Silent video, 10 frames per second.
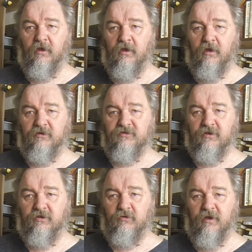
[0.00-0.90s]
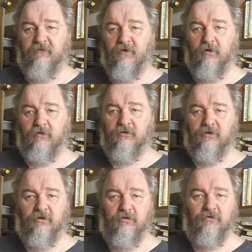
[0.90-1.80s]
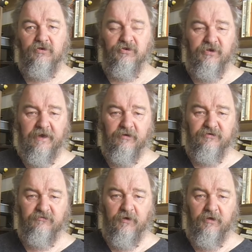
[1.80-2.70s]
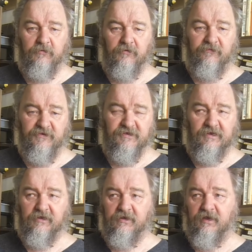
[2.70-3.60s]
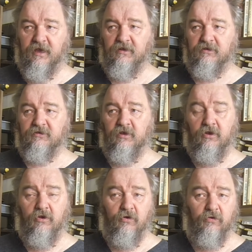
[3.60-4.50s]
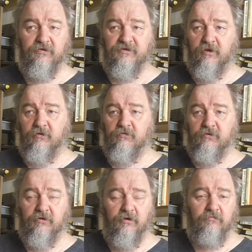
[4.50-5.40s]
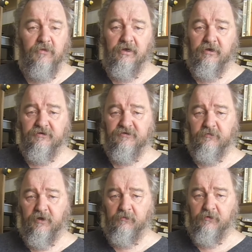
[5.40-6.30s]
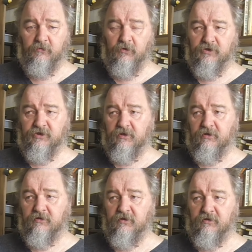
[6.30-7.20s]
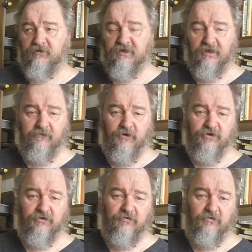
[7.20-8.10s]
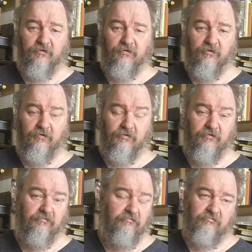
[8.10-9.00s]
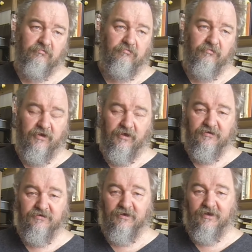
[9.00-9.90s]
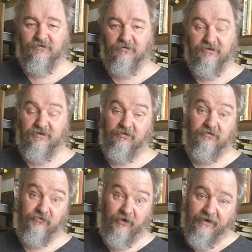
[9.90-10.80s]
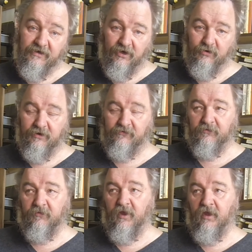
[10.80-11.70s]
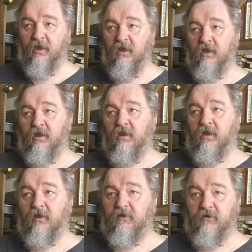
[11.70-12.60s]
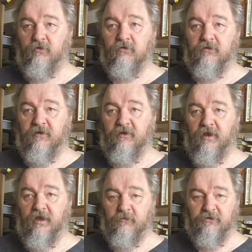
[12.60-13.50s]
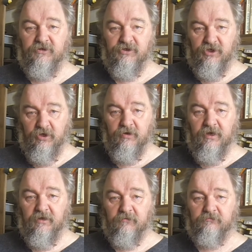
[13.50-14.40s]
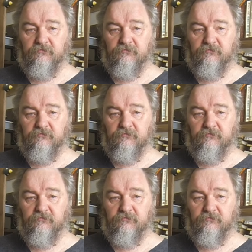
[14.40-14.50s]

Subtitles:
And so you have whole huge crowds of people physically, and also, millions of people watching on television or the internet, or listening on the radio even, and they're all able to tune in